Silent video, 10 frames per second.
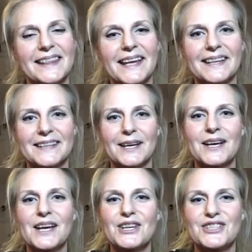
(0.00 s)
and then
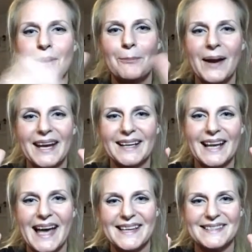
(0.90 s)
the champagne
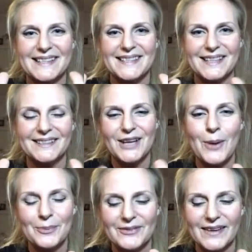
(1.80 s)
glasses on
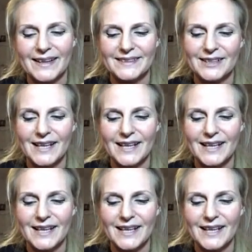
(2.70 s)
top of it,